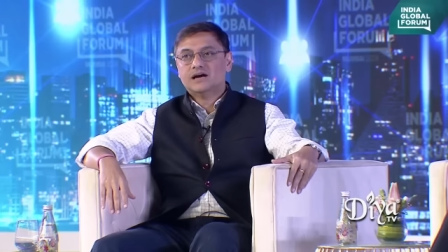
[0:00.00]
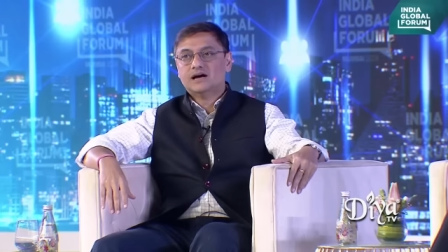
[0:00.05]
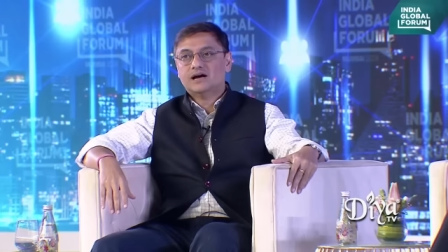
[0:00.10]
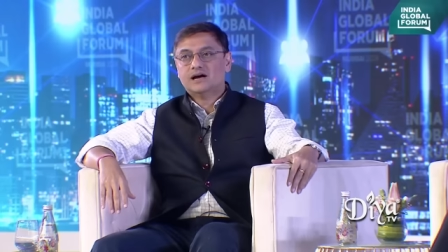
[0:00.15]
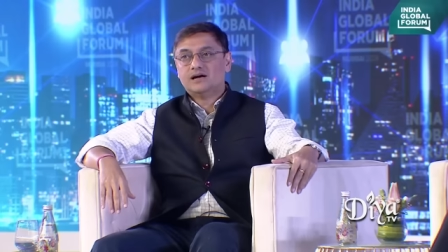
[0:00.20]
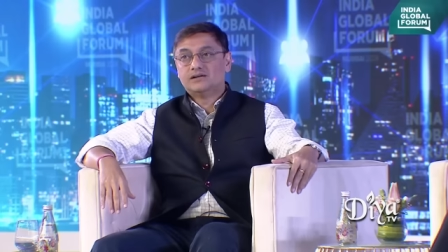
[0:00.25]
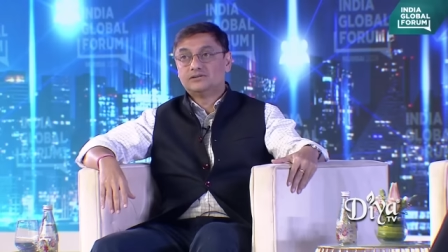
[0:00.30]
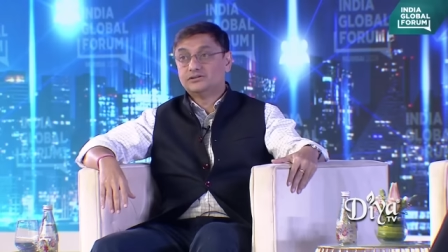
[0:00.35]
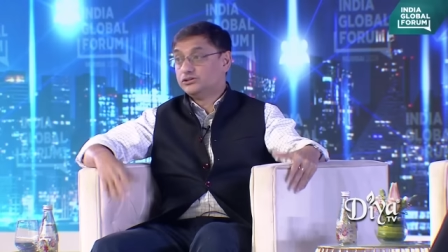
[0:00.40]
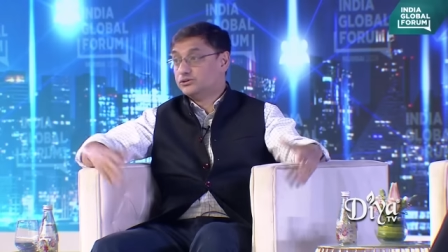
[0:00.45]

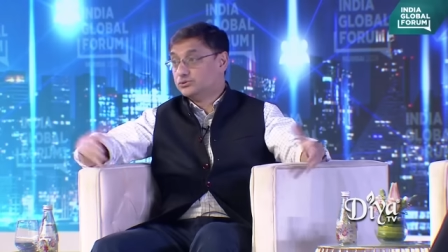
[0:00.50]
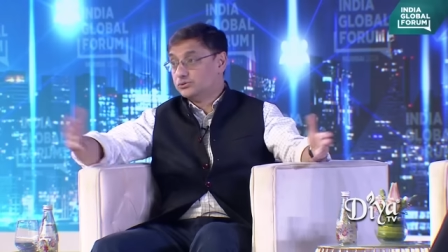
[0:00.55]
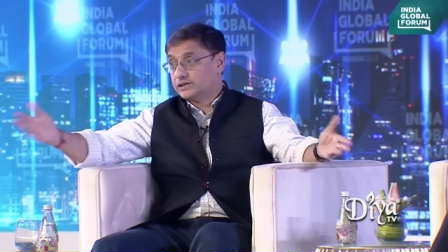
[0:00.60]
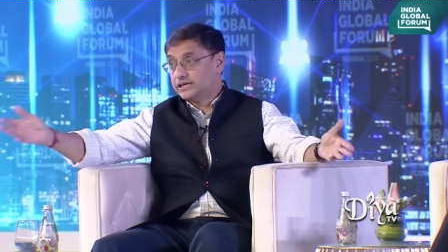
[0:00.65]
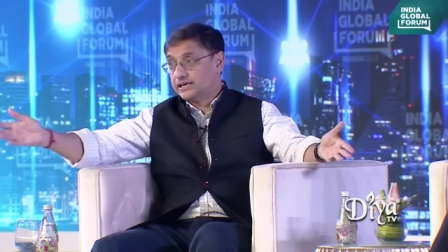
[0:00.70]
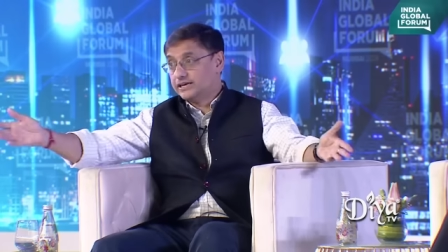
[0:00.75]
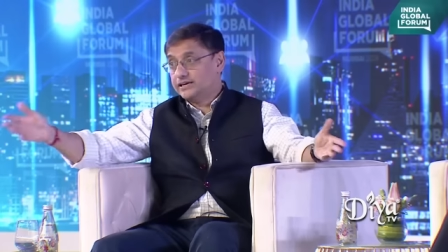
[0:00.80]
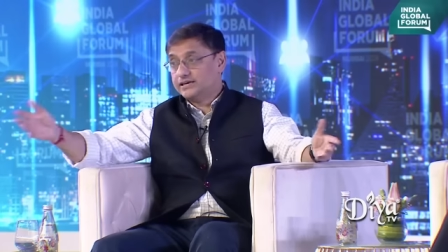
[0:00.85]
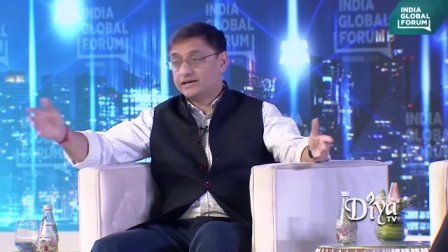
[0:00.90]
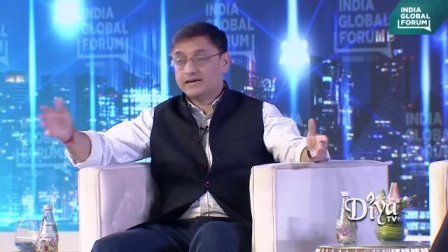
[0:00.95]
the
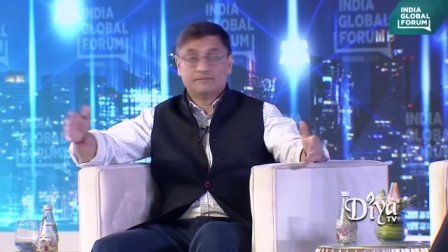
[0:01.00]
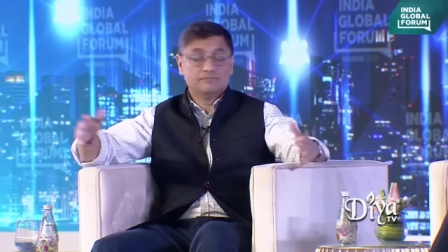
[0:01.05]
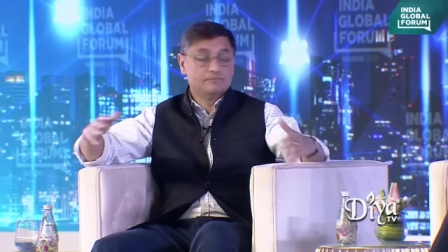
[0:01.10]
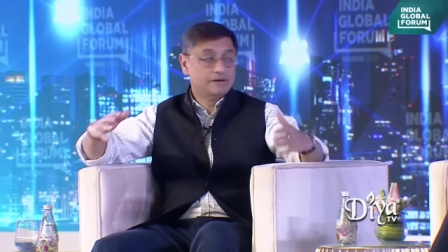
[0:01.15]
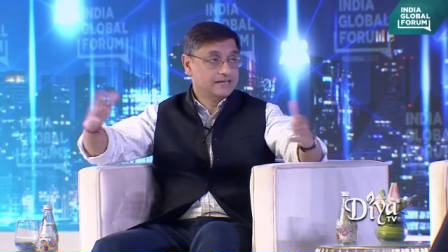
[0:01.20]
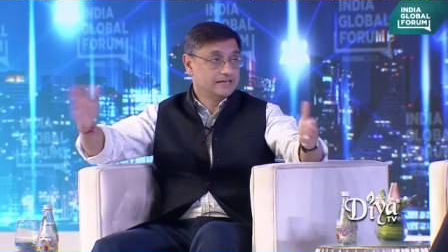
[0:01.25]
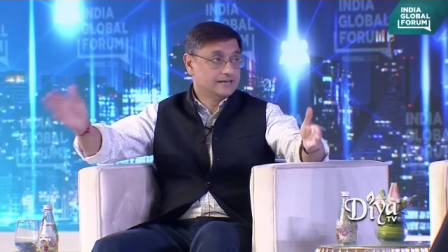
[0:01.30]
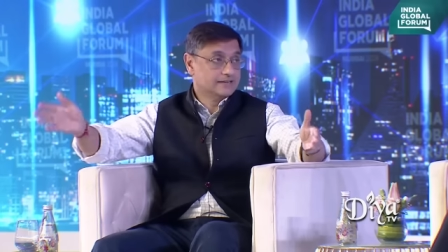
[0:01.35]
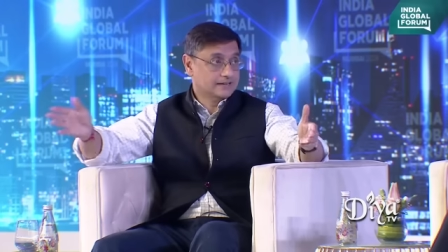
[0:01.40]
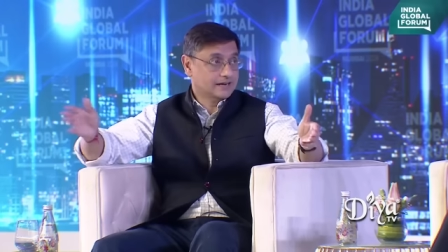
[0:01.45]
UK and
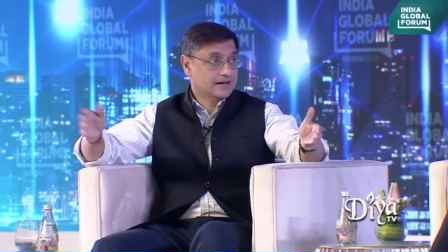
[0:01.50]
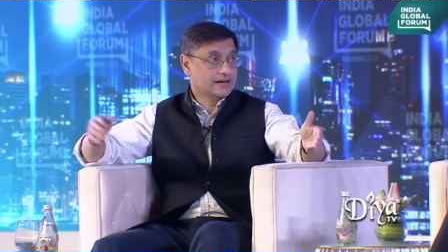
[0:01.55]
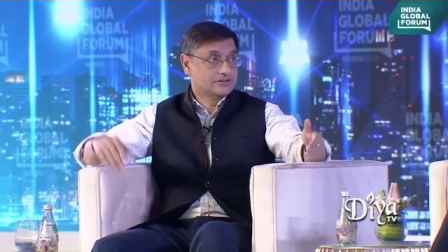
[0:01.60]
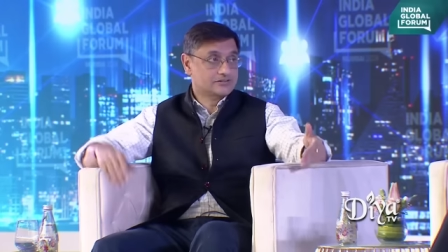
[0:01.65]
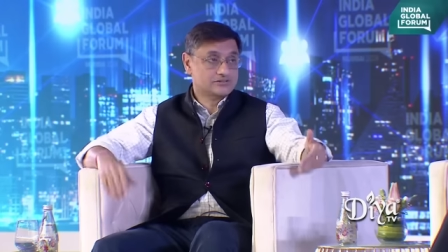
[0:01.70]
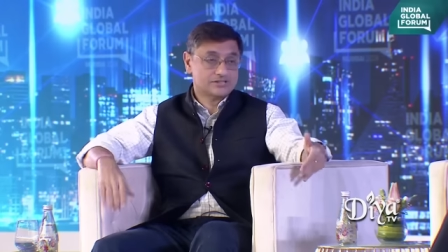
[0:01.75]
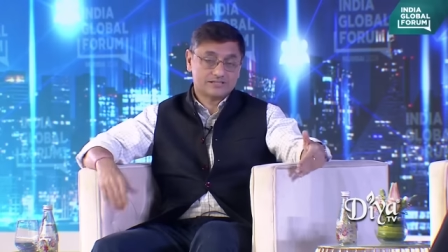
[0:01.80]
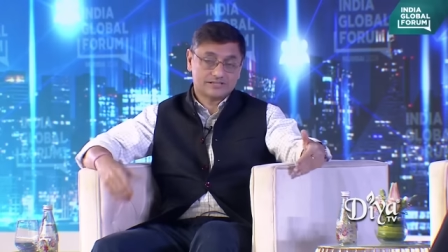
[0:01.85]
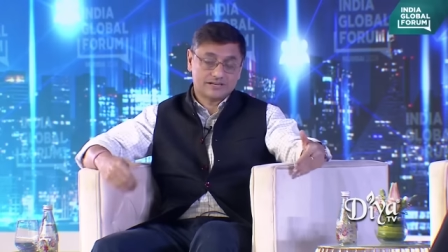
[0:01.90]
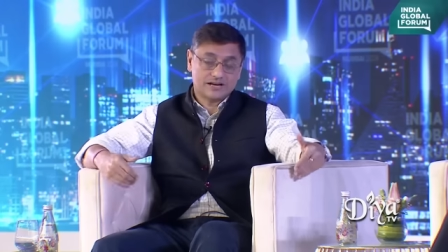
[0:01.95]
many other
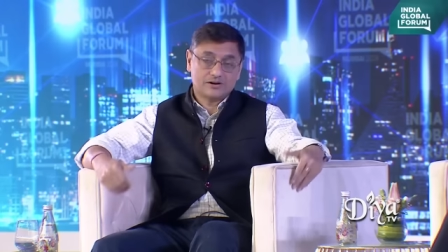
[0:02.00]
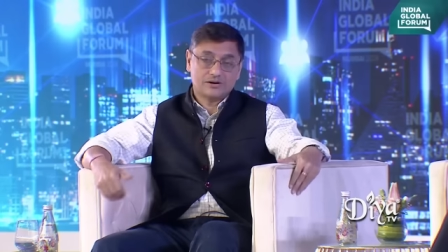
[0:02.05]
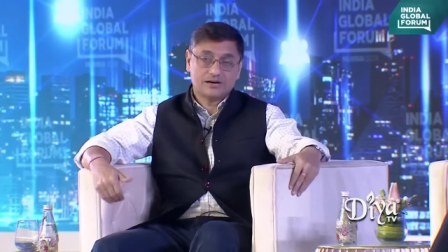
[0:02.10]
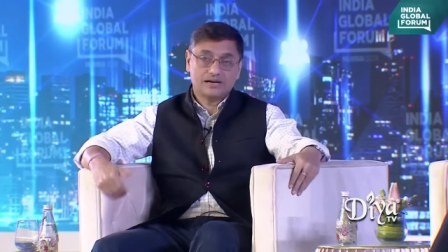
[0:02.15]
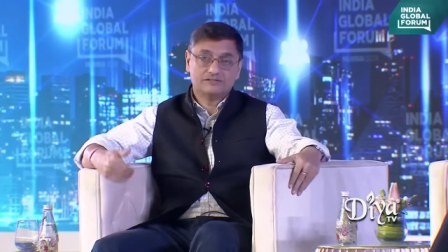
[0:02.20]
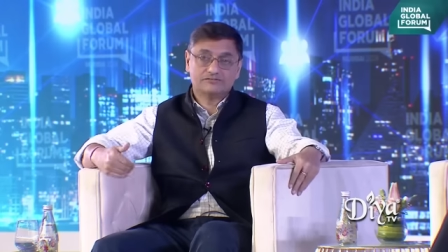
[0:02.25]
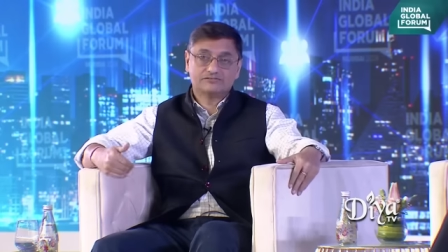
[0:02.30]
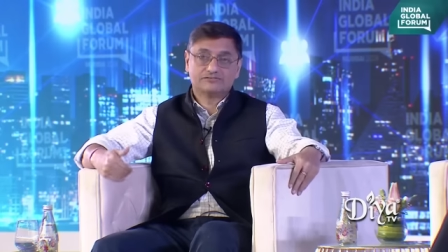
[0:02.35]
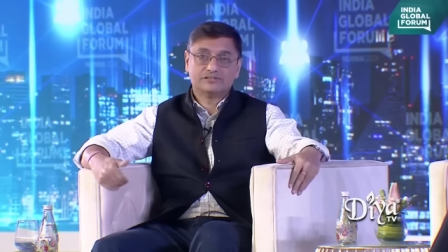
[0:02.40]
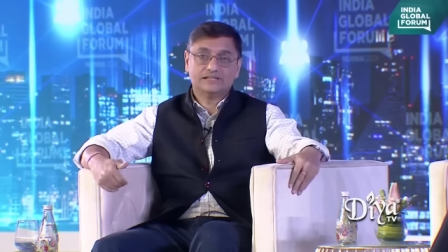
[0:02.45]
countries now
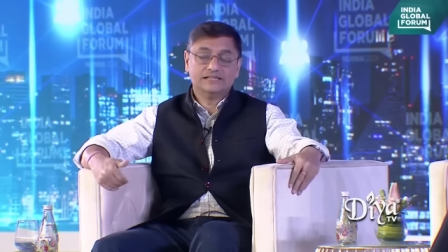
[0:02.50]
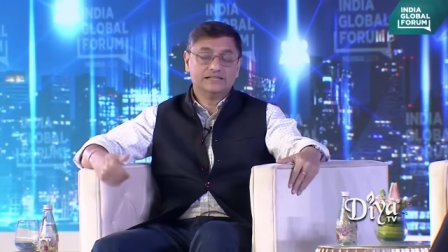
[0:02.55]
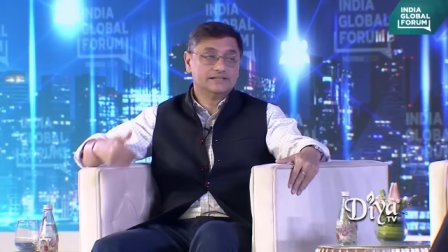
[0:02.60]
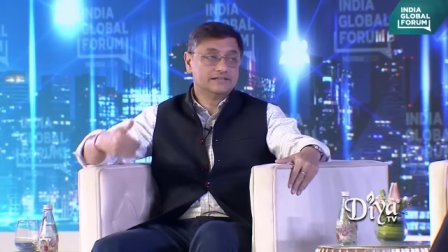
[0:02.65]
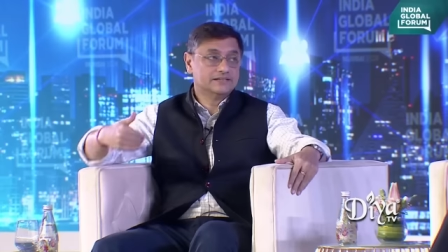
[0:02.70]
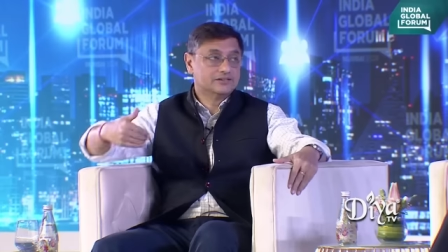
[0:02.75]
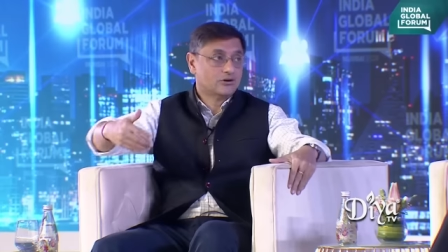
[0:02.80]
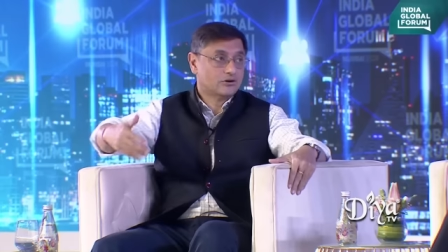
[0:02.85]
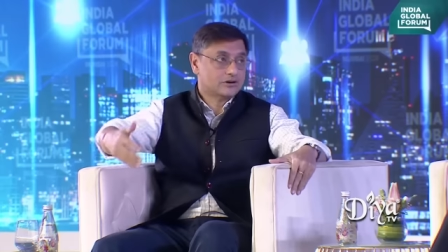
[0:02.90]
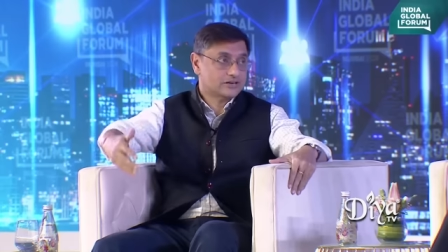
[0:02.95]
have
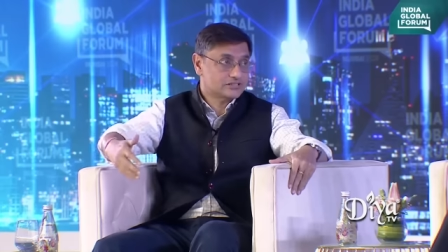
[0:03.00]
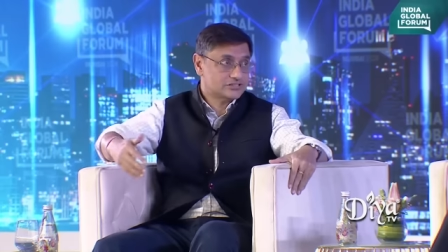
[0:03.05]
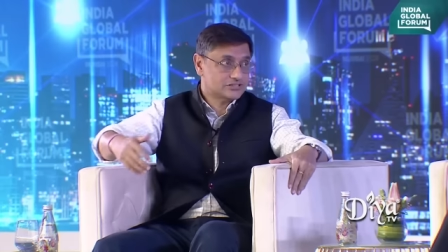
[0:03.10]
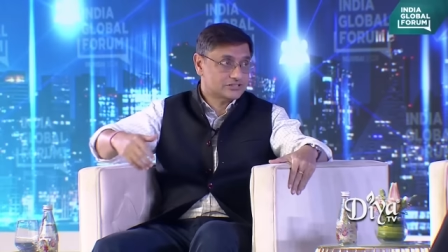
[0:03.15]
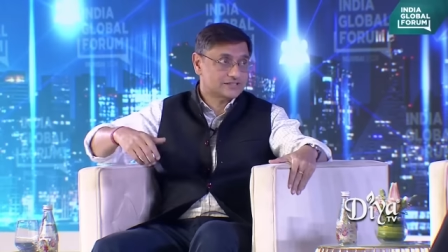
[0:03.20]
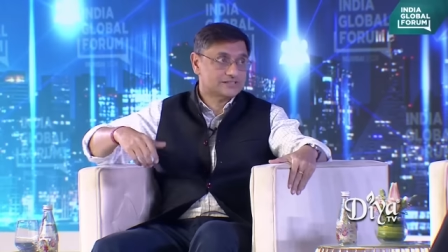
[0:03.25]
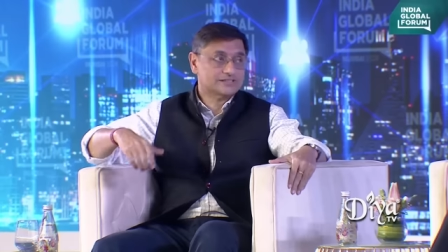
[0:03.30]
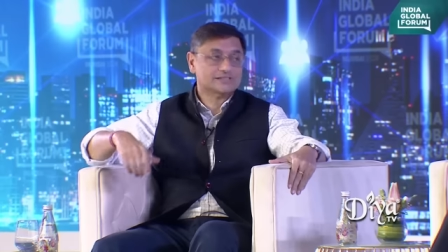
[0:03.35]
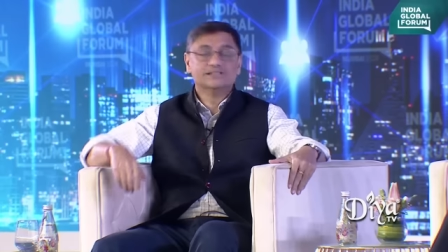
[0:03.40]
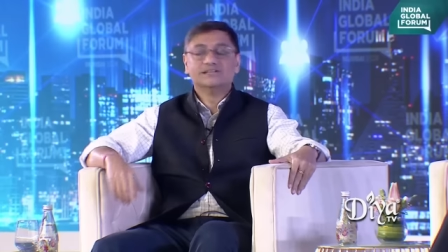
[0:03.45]
Indian
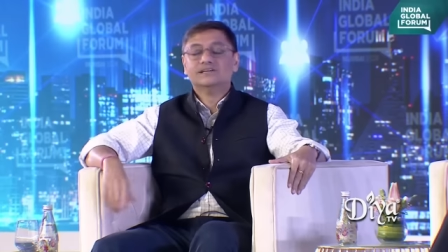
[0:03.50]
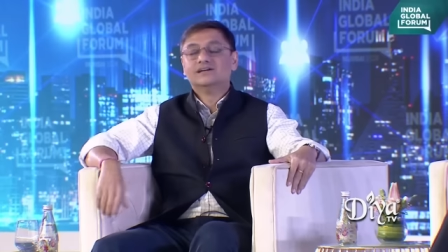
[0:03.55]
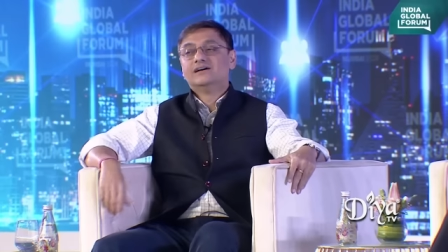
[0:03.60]
origin